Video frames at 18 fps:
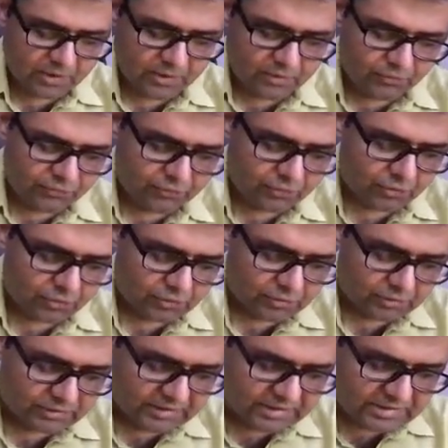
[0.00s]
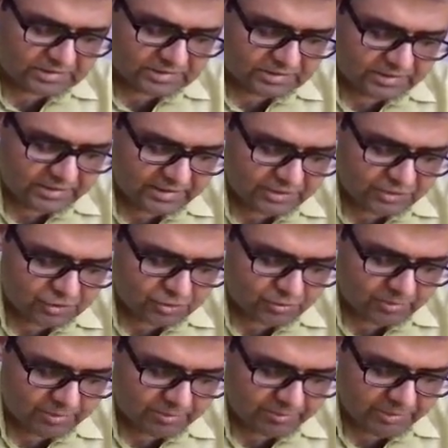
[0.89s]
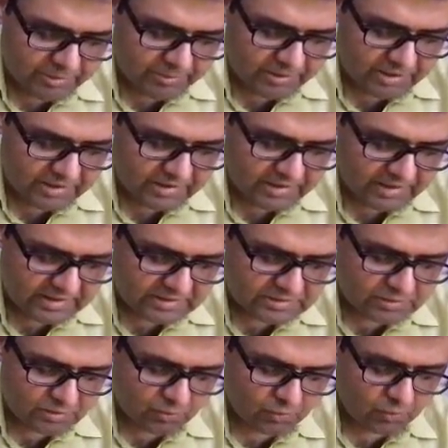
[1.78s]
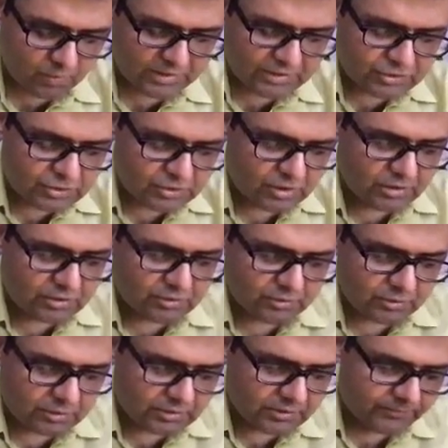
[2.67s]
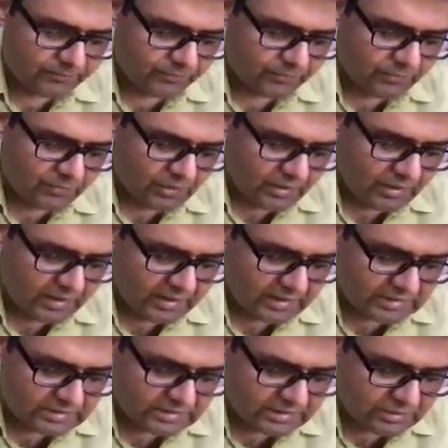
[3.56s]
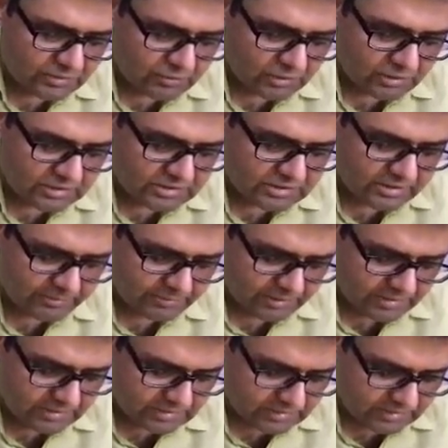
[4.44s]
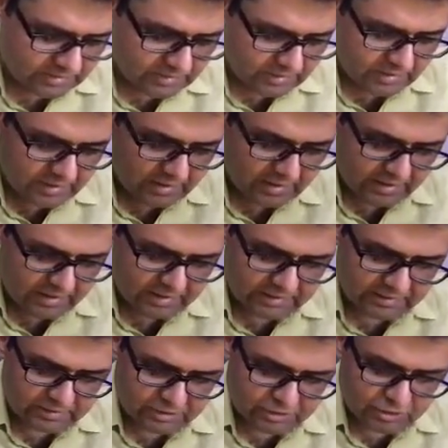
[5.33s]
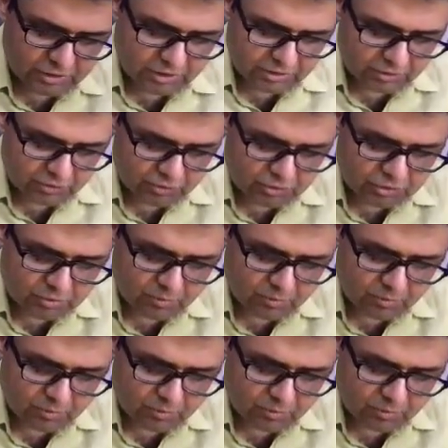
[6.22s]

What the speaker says: So this needs to be prepared as one short note, and gene concept is another short note.